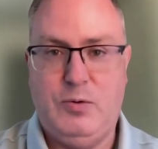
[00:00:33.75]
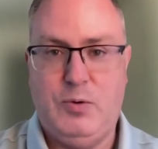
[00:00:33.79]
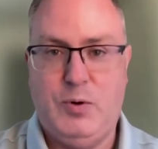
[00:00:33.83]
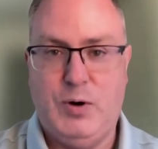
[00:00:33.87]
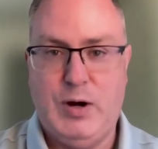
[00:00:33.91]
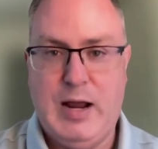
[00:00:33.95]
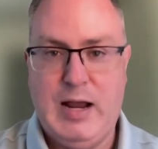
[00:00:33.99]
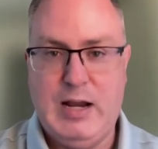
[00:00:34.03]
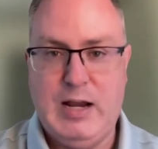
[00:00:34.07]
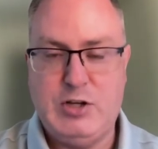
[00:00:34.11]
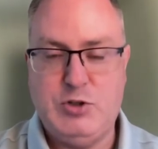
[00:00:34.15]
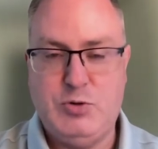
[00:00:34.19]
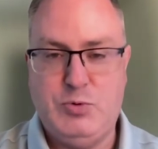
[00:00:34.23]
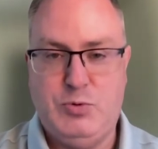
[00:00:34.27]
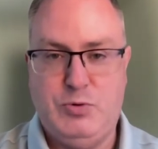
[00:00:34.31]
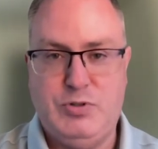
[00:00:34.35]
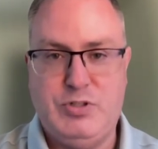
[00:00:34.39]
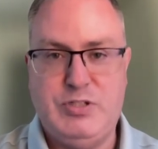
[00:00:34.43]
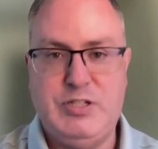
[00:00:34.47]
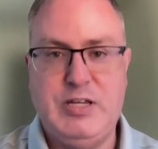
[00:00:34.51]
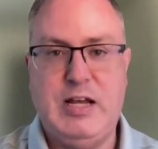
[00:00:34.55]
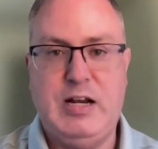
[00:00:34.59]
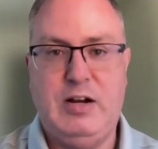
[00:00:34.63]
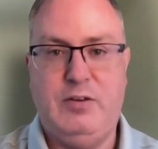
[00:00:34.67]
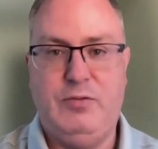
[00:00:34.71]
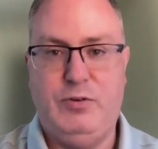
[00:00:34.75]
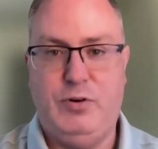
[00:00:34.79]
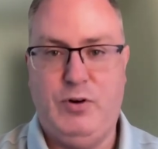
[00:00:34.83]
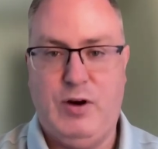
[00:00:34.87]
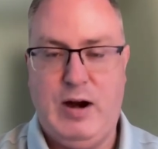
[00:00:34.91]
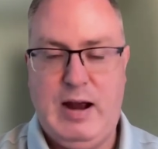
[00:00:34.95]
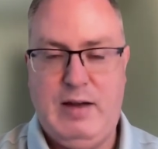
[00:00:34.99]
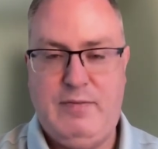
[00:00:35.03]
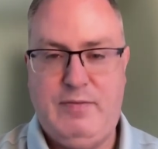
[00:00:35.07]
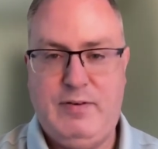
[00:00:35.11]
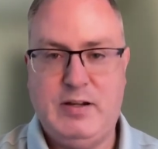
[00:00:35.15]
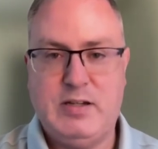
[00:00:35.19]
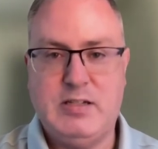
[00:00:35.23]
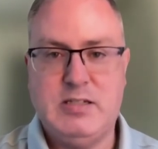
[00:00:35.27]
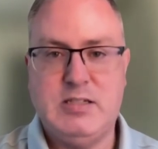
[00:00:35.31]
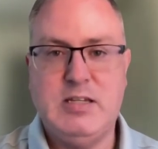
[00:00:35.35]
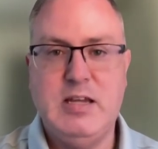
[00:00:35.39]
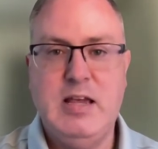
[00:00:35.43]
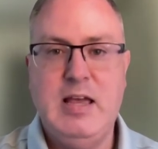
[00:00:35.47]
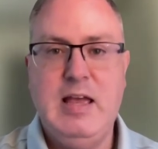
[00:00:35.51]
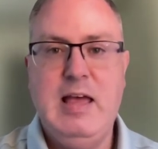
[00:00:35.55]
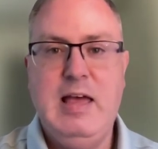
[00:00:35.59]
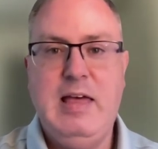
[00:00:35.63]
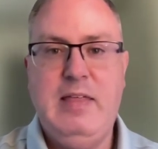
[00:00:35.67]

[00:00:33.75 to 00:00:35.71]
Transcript: or an actual set of graphics